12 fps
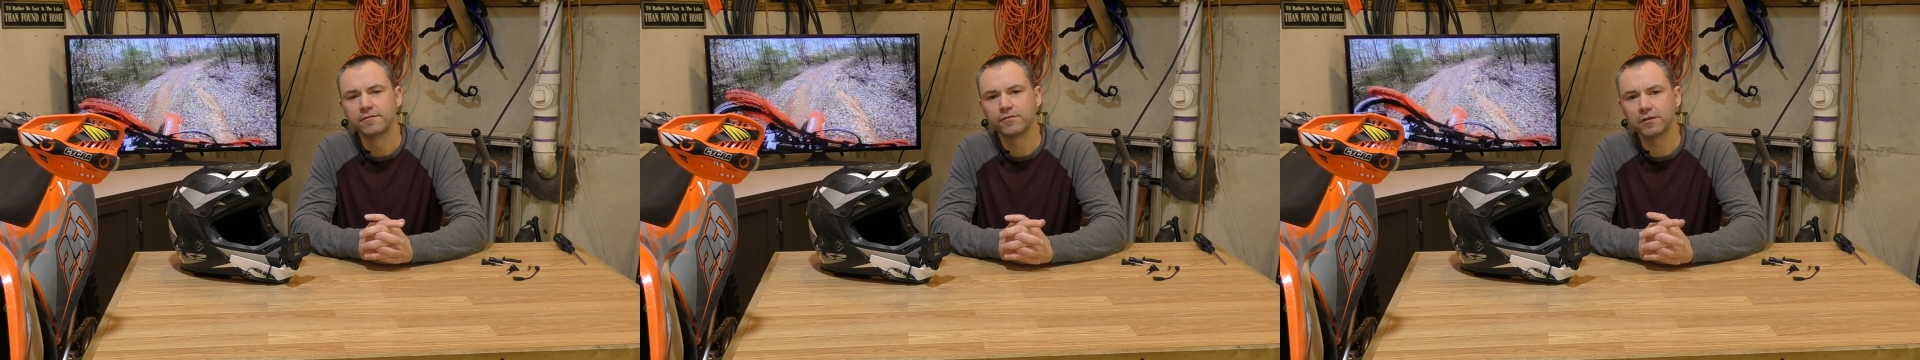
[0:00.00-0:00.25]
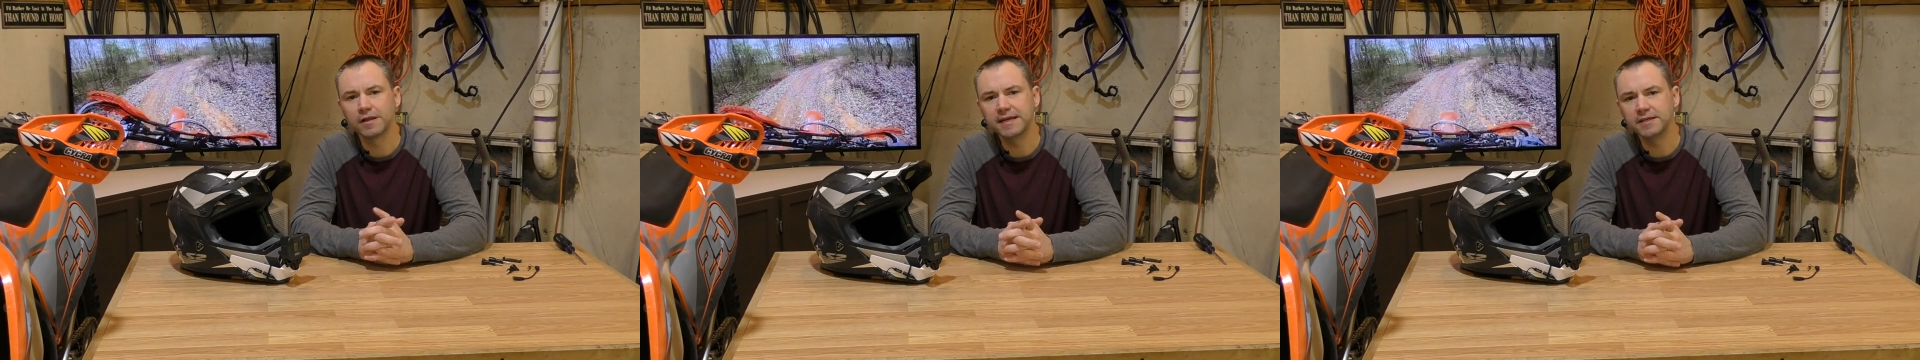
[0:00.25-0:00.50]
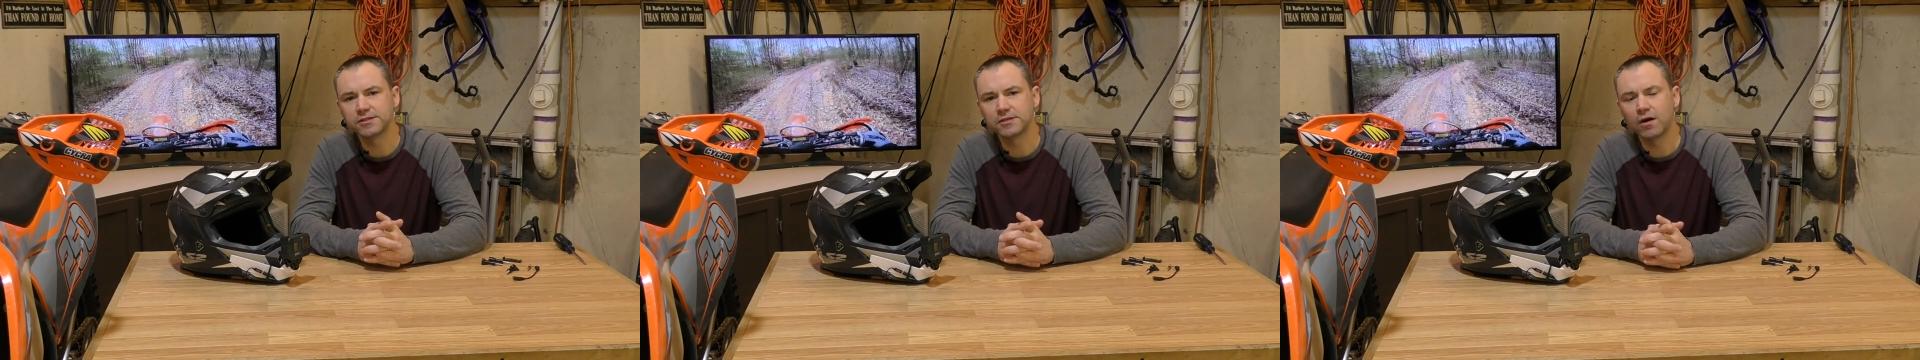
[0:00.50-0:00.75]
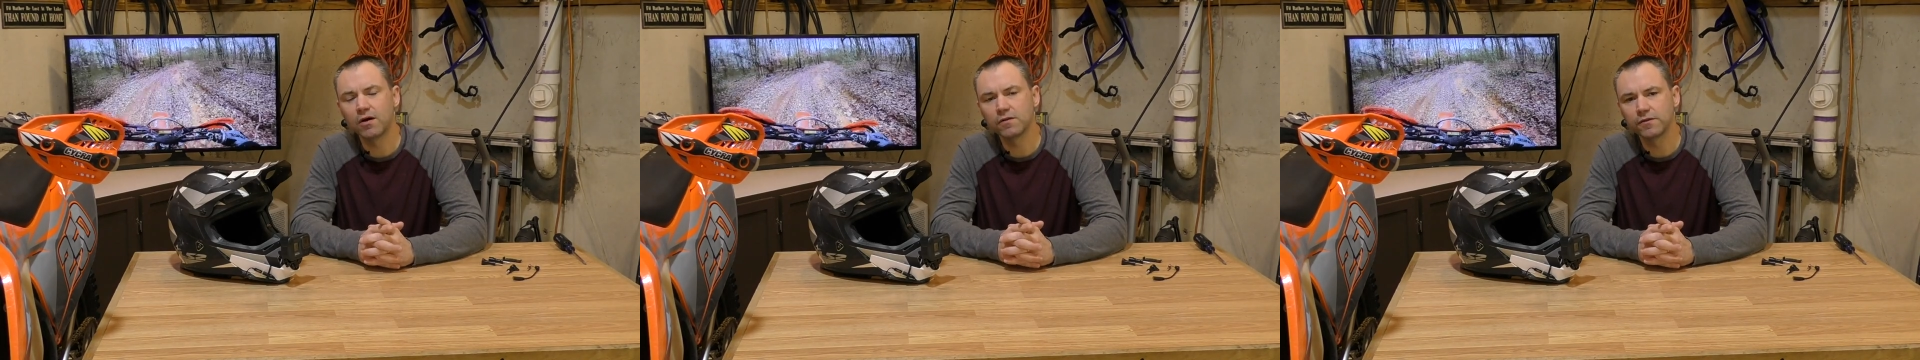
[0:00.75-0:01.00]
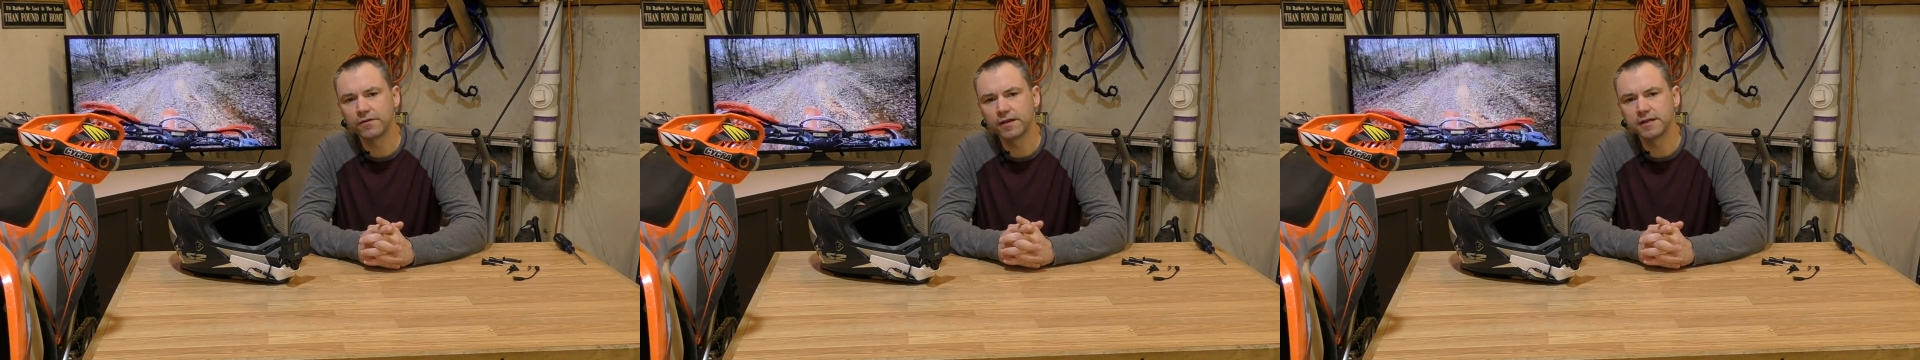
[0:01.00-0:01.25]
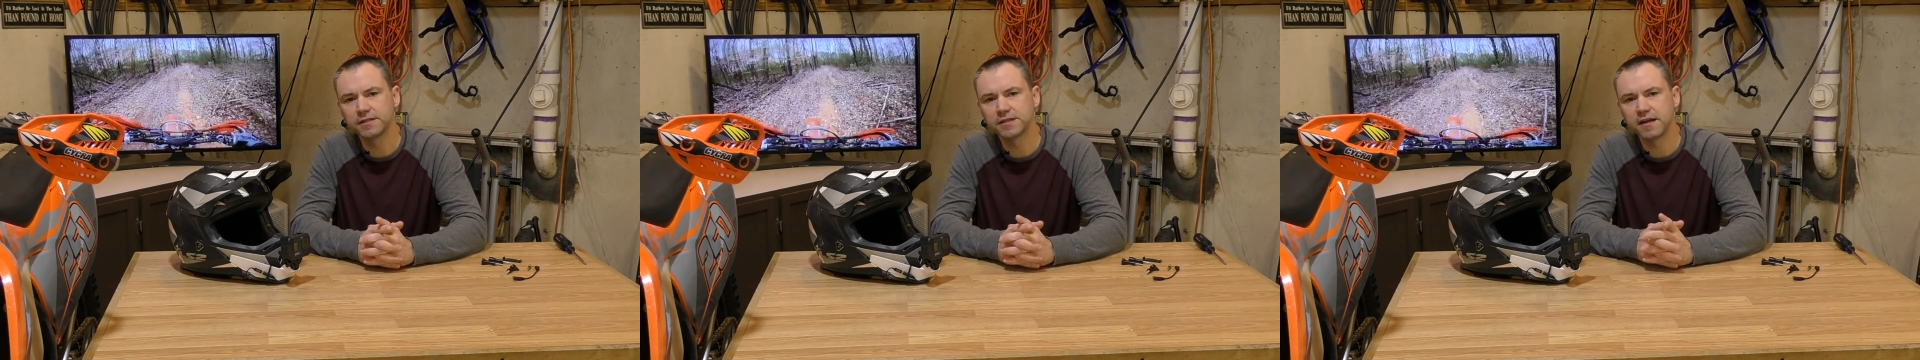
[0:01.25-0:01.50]
for links to all the
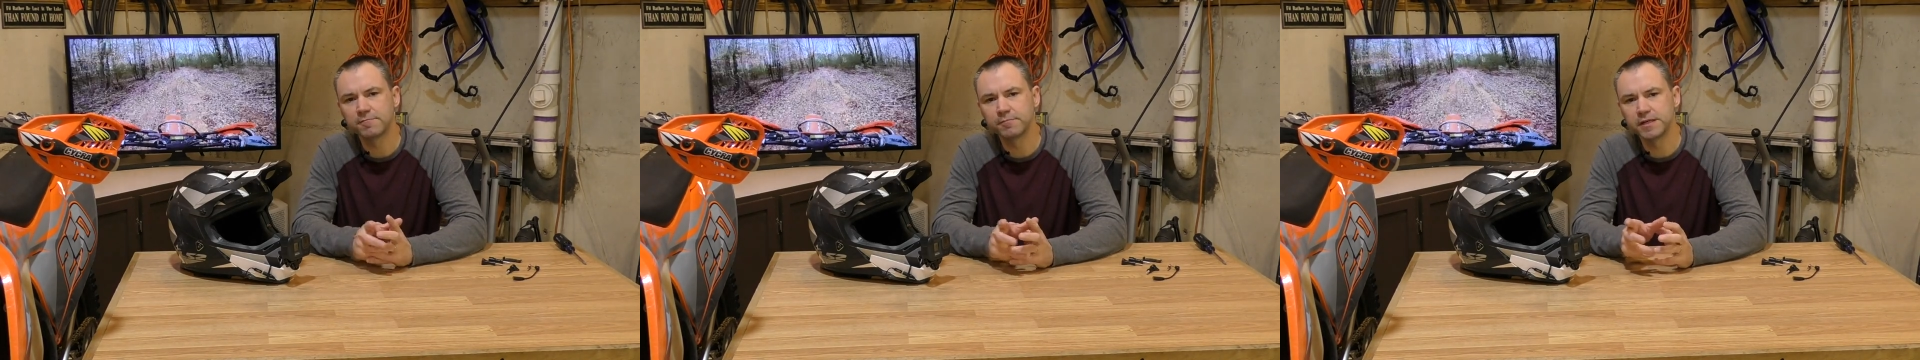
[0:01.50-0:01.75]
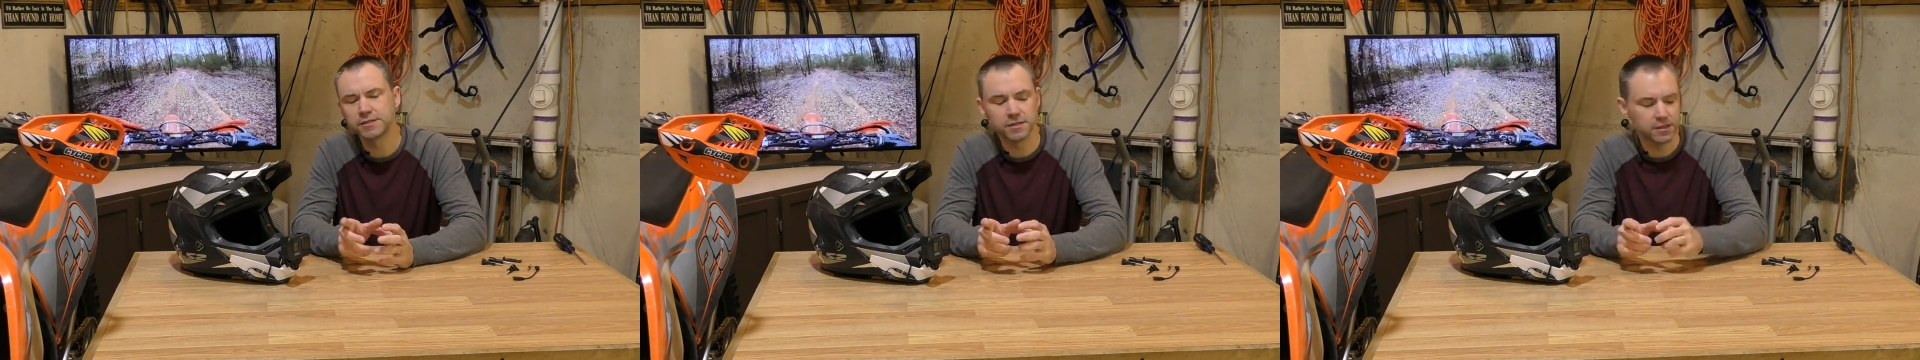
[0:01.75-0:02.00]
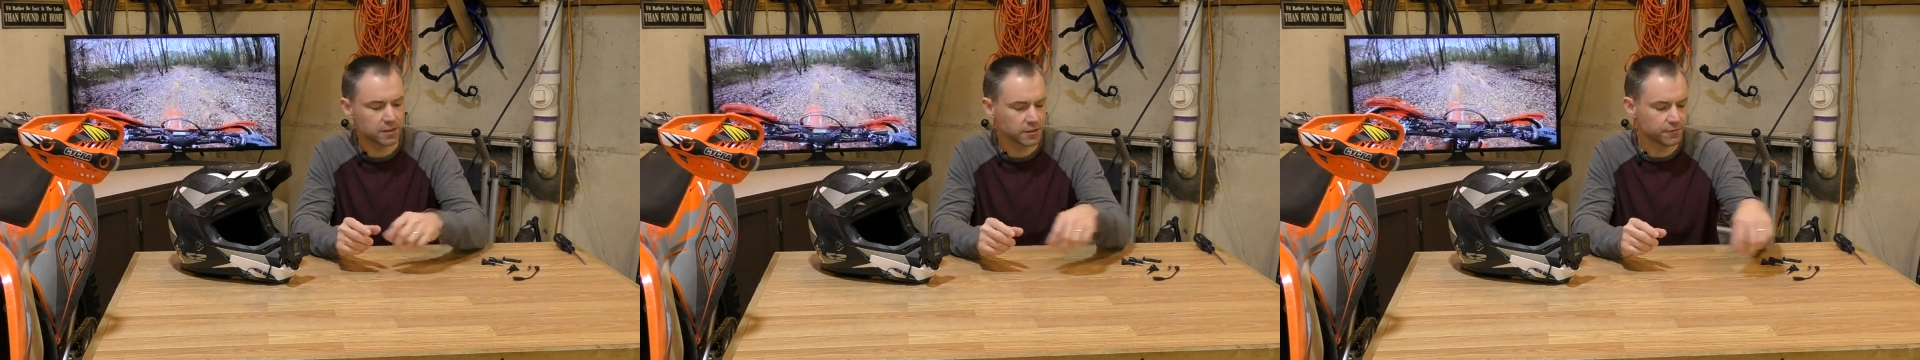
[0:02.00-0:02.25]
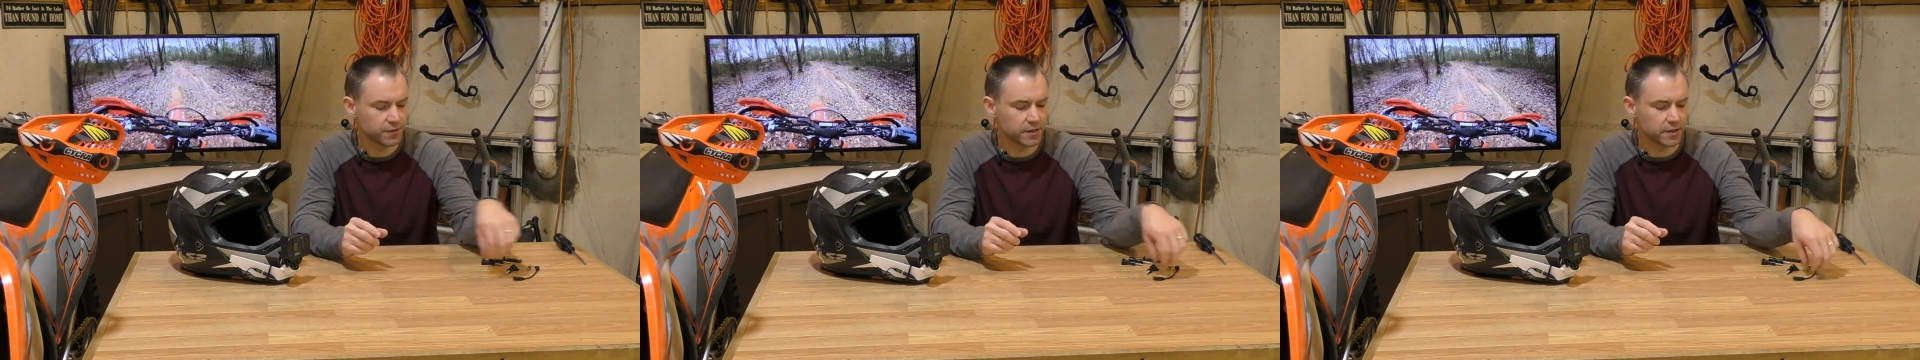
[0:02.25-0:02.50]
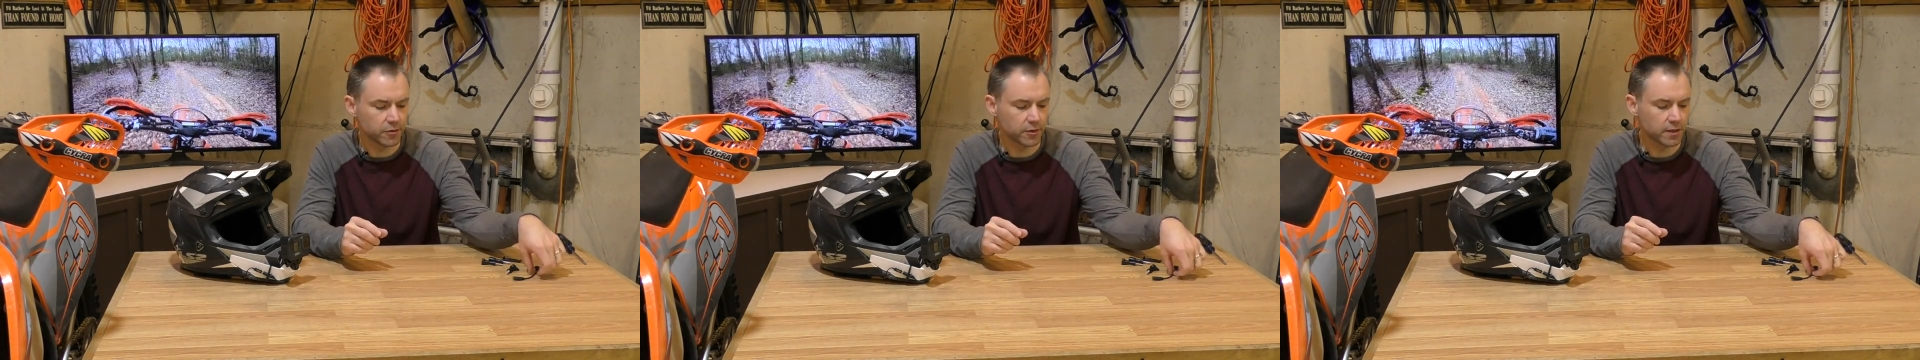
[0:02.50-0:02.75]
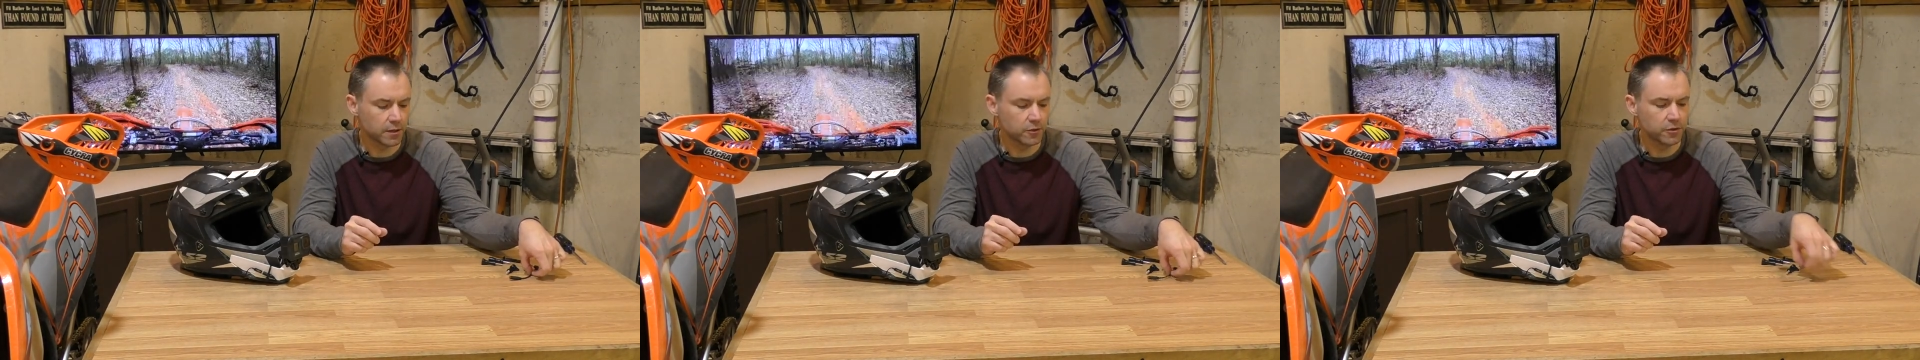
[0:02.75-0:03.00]
things that I've mentioned in this video,
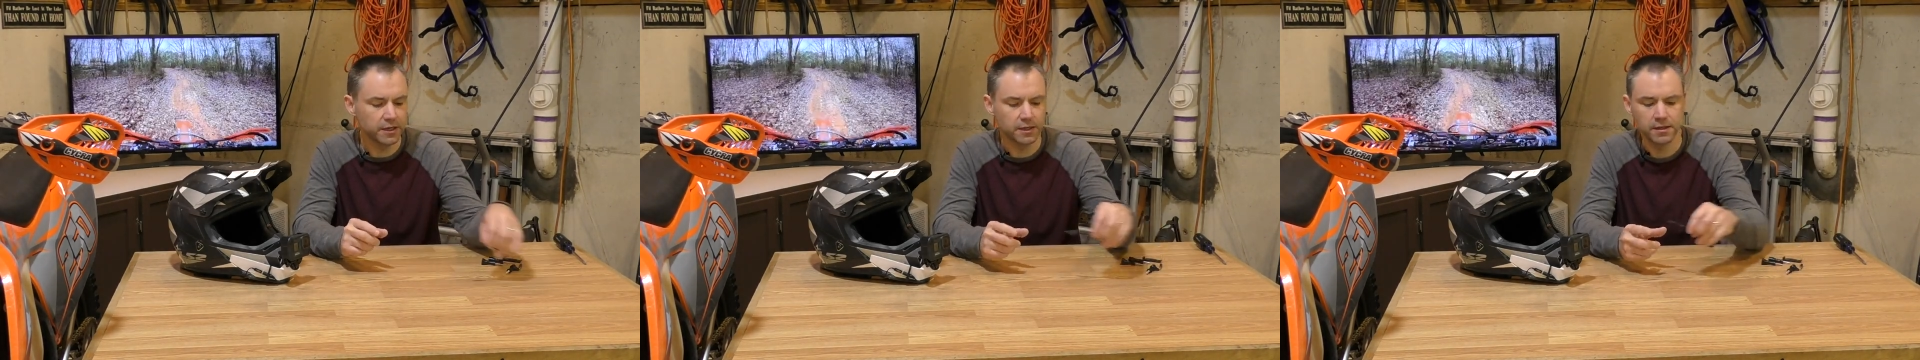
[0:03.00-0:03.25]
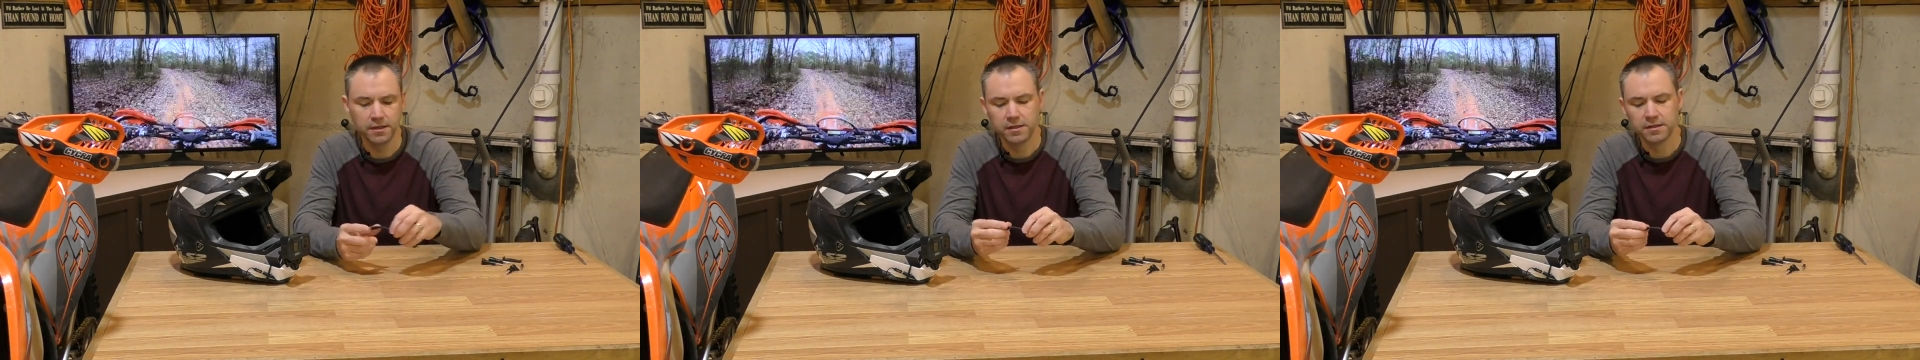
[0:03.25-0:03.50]
including